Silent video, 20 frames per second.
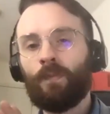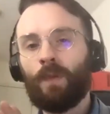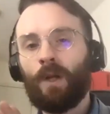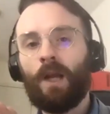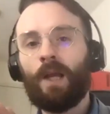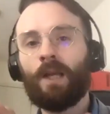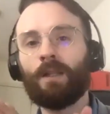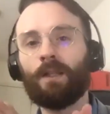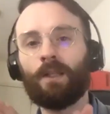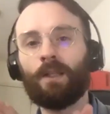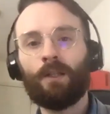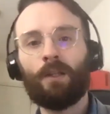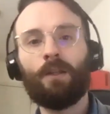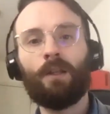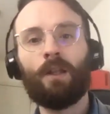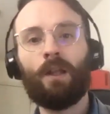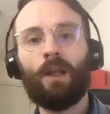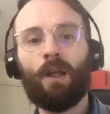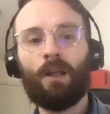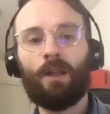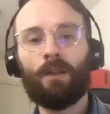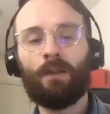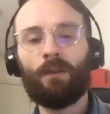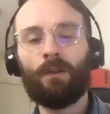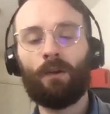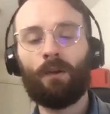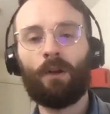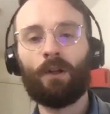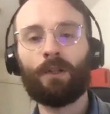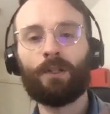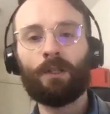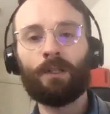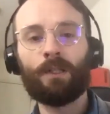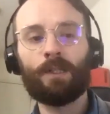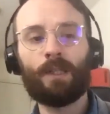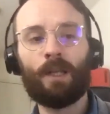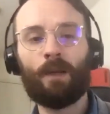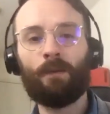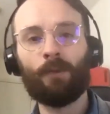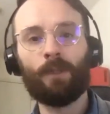and then they're all done
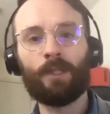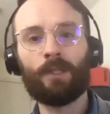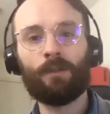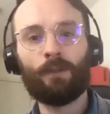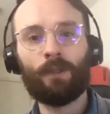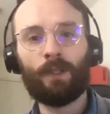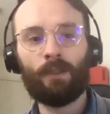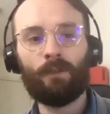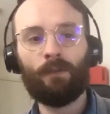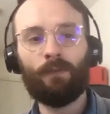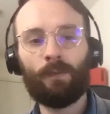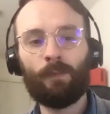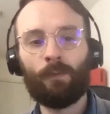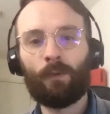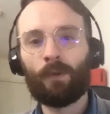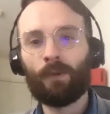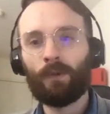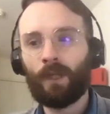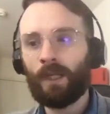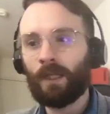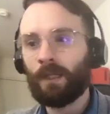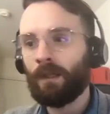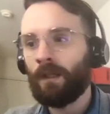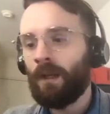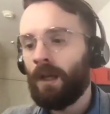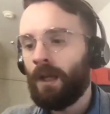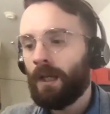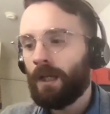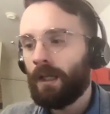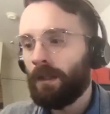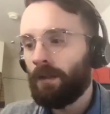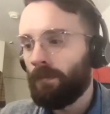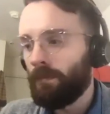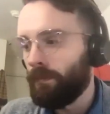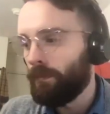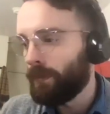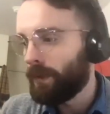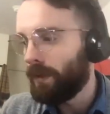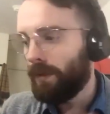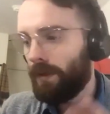separately. So think of it more like
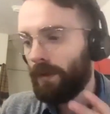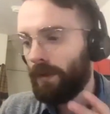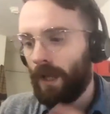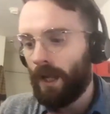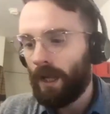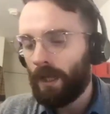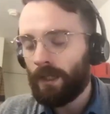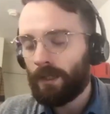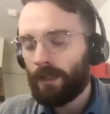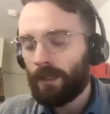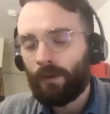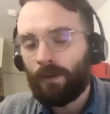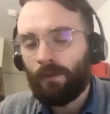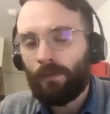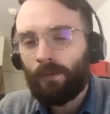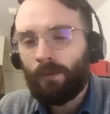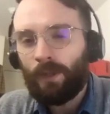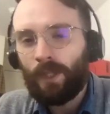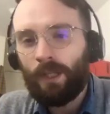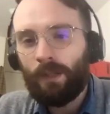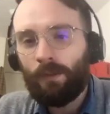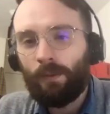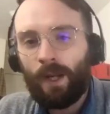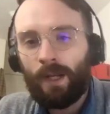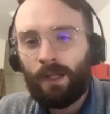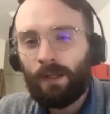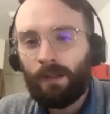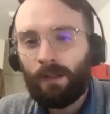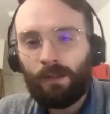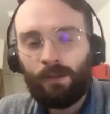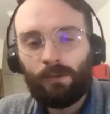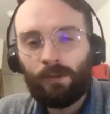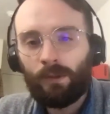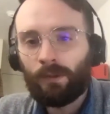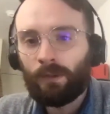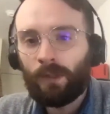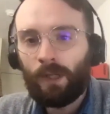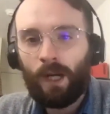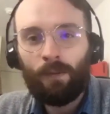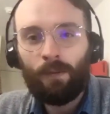in any sort of
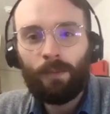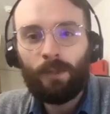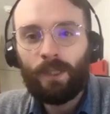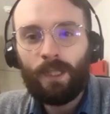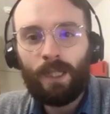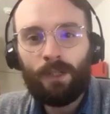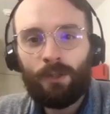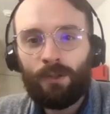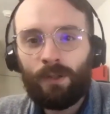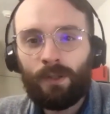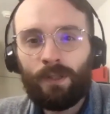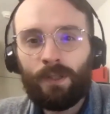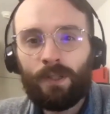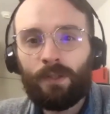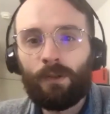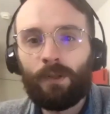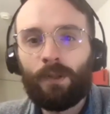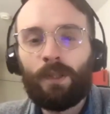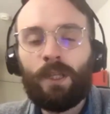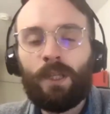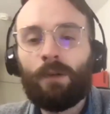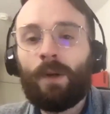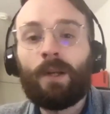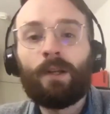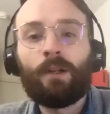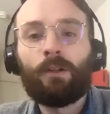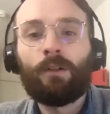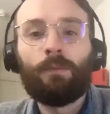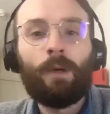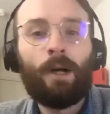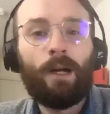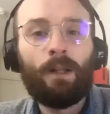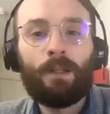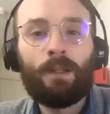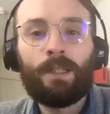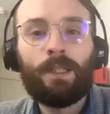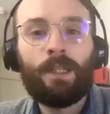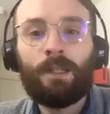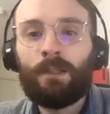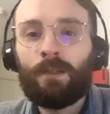theoretical computations or theoretical
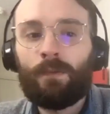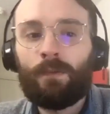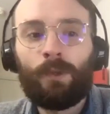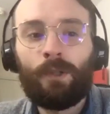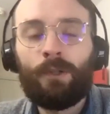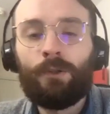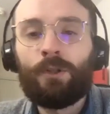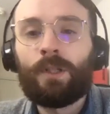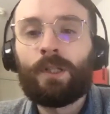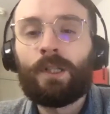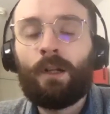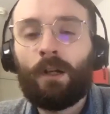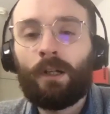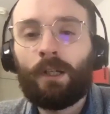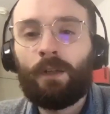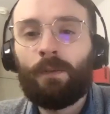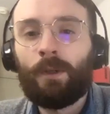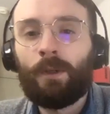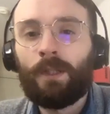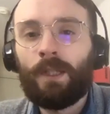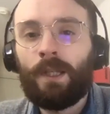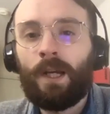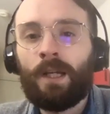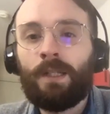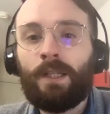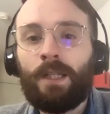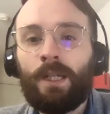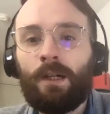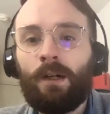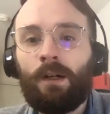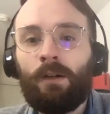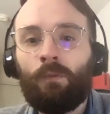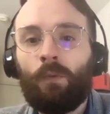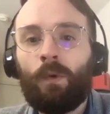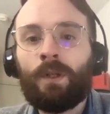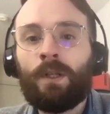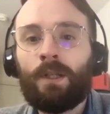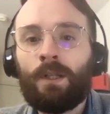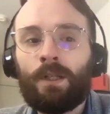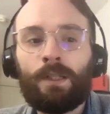politics, where you're just talking about the idea of
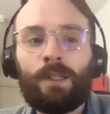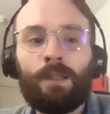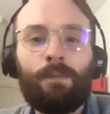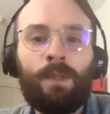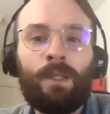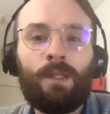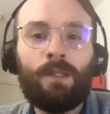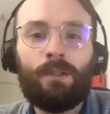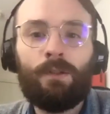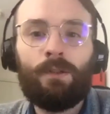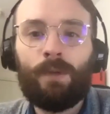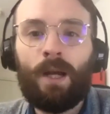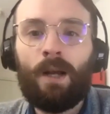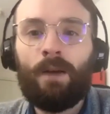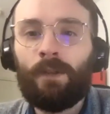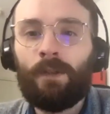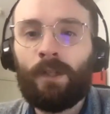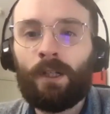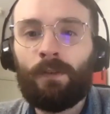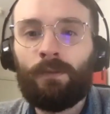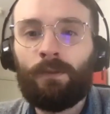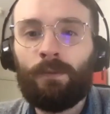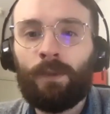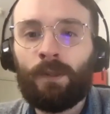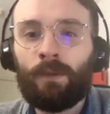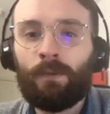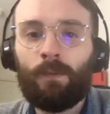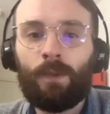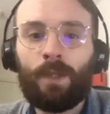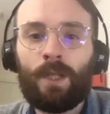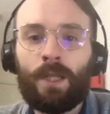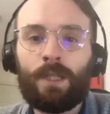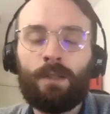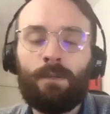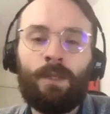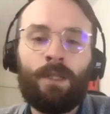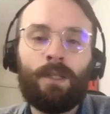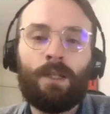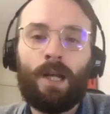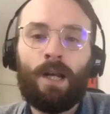what does it mean to have a government? What does it
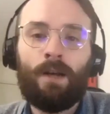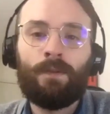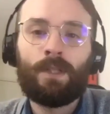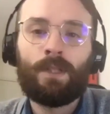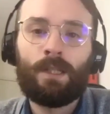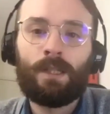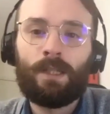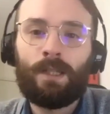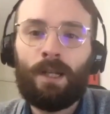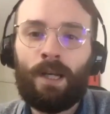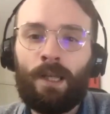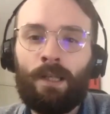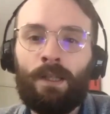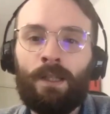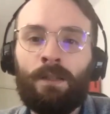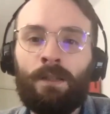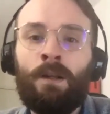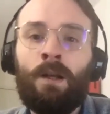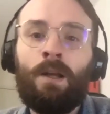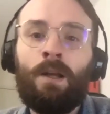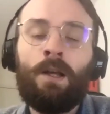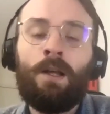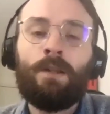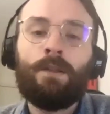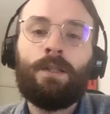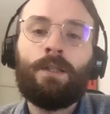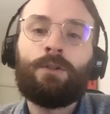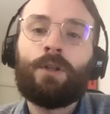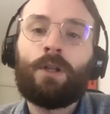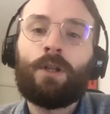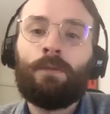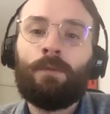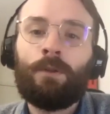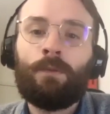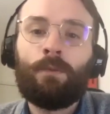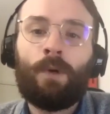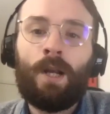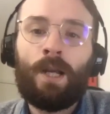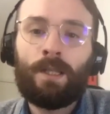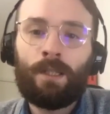mean to have a society? These gentlemen
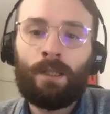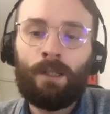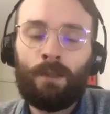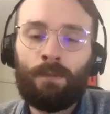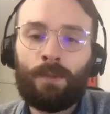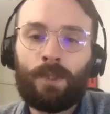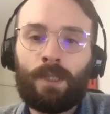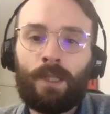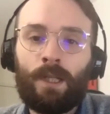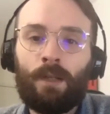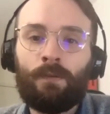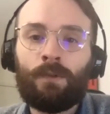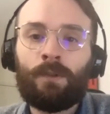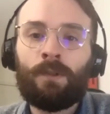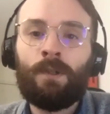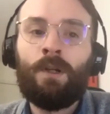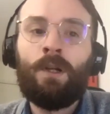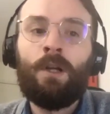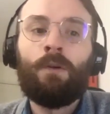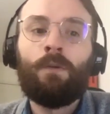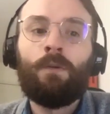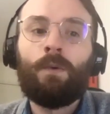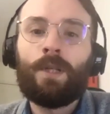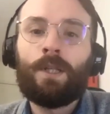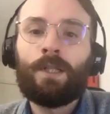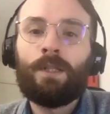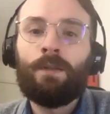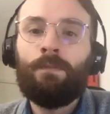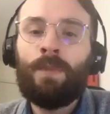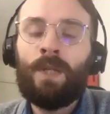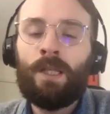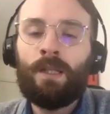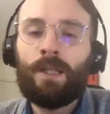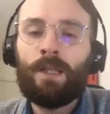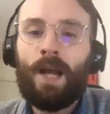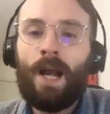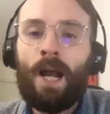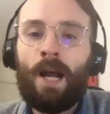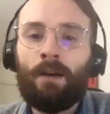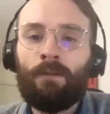were asking themselves, what does it mean to
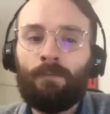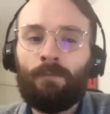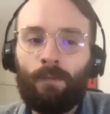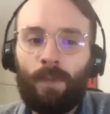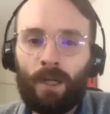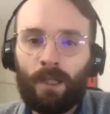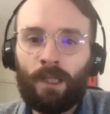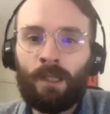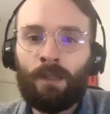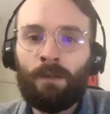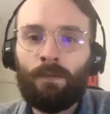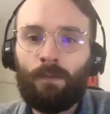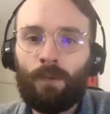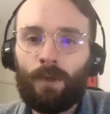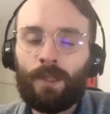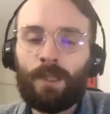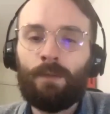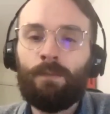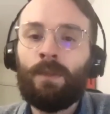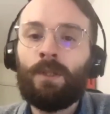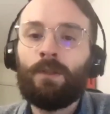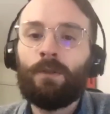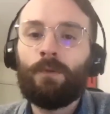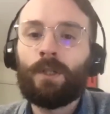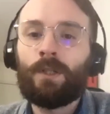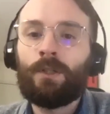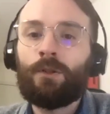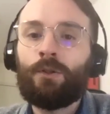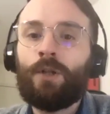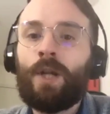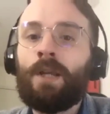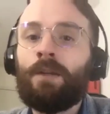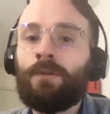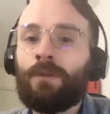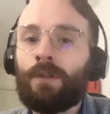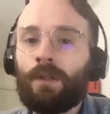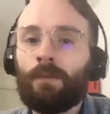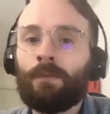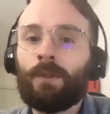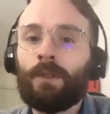have money? What does it mean to exchange
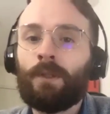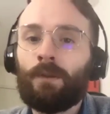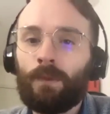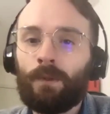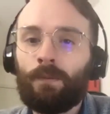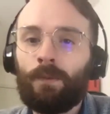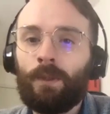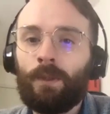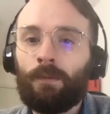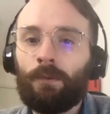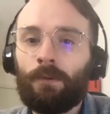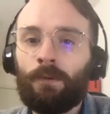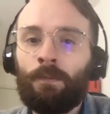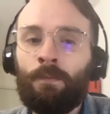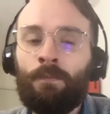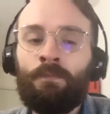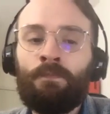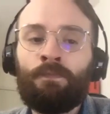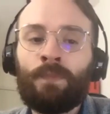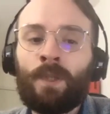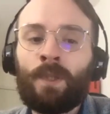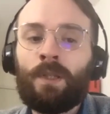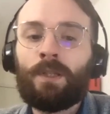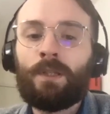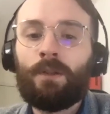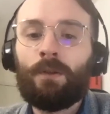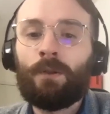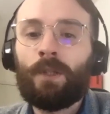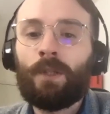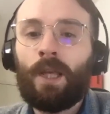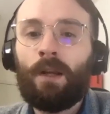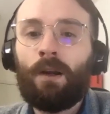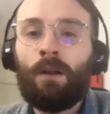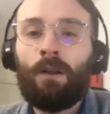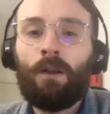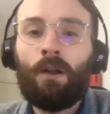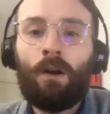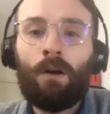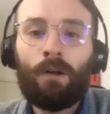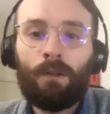something with people? So they're
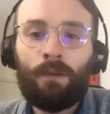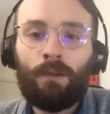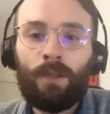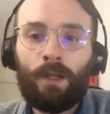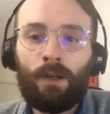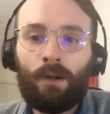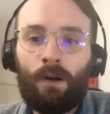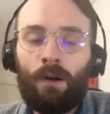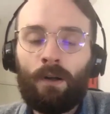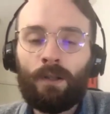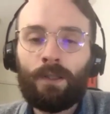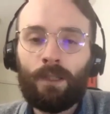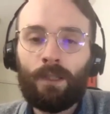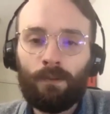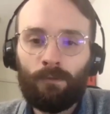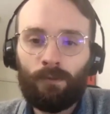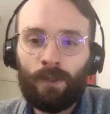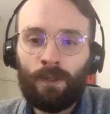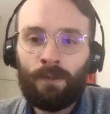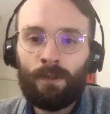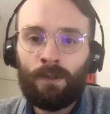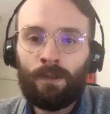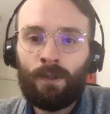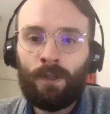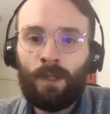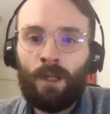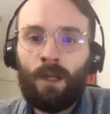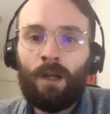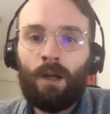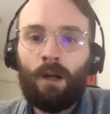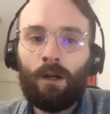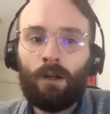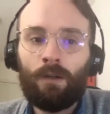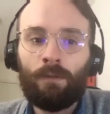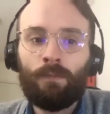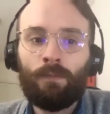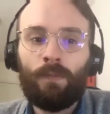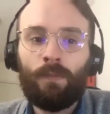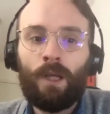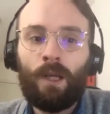all different.
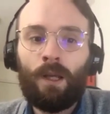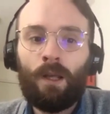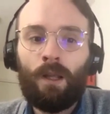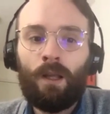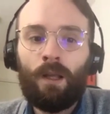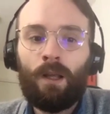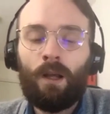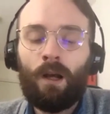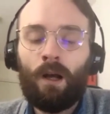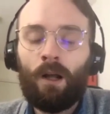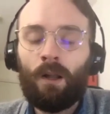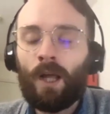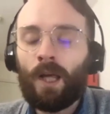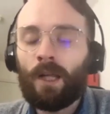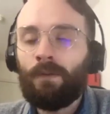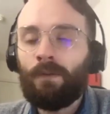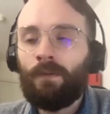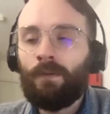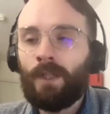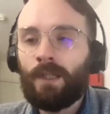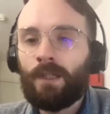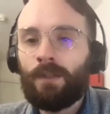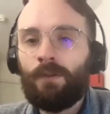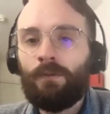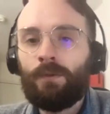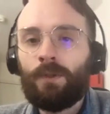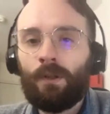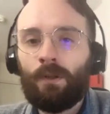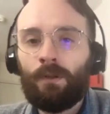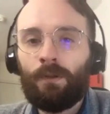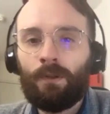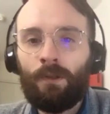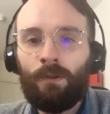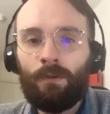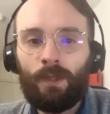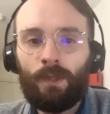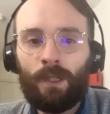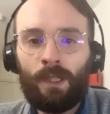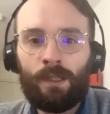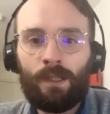A lot of these new
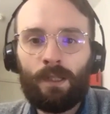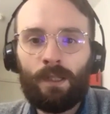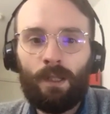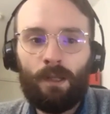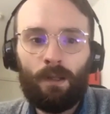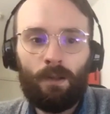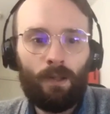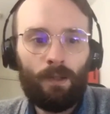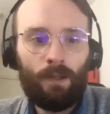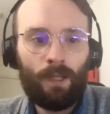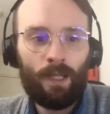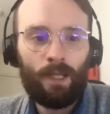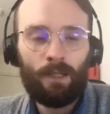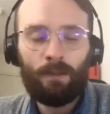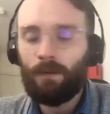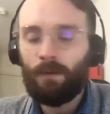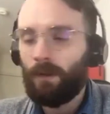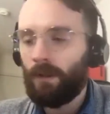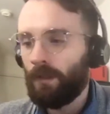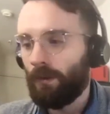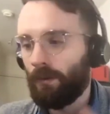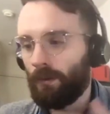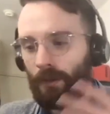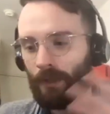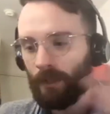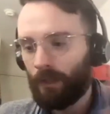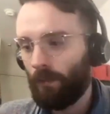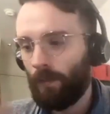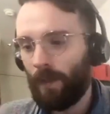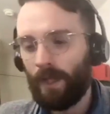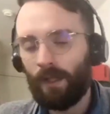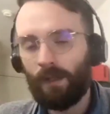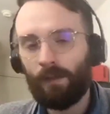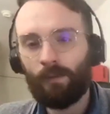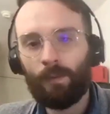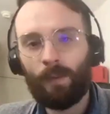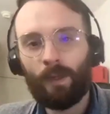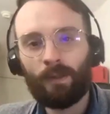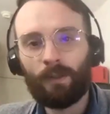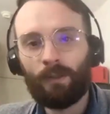things that, there's so many of
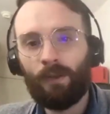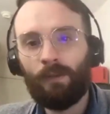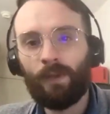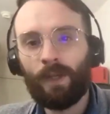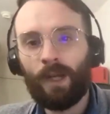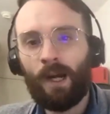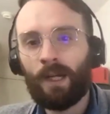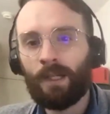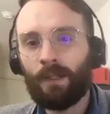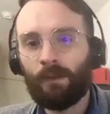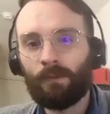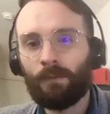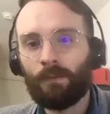them out there, even I'm